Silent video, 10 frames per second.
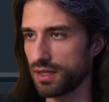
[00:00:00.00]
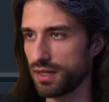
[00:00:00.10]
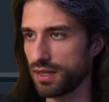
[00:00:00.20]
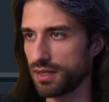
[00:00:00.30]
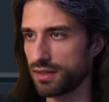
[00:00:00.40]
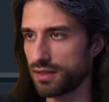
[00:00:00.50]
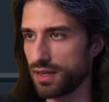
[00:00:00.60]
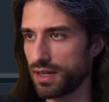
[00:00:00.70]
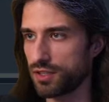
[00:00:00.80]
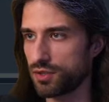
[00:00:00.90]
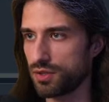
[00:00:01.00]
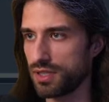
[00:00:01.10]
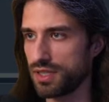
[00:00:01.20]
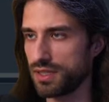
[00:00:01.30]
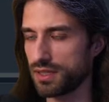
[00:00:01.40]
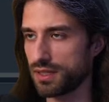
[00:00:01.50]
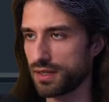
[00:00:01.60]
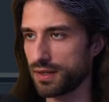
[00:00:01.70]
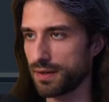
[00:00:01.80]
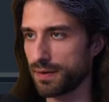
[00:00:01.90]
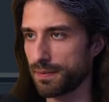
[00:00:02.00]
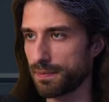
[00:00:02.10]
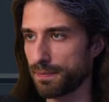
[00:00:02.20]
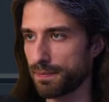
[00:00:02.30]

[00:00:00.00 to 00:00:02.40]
And actually, filter,